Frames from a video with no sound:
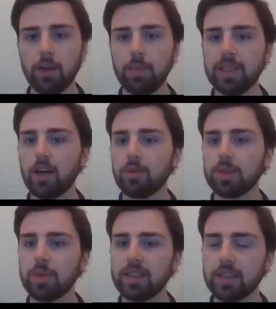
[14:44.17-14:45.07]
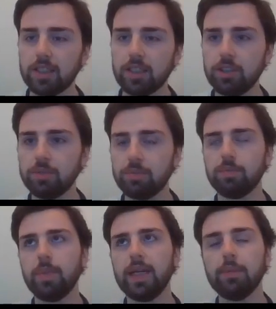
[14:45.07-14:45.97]
companies like Optimizer, it's used
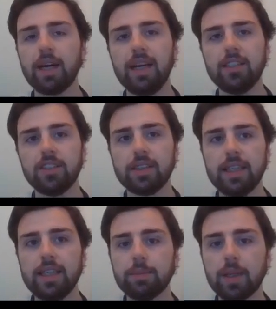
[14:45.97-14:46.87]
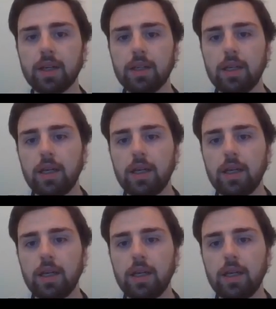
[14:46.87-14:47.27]
mainly by agencies, but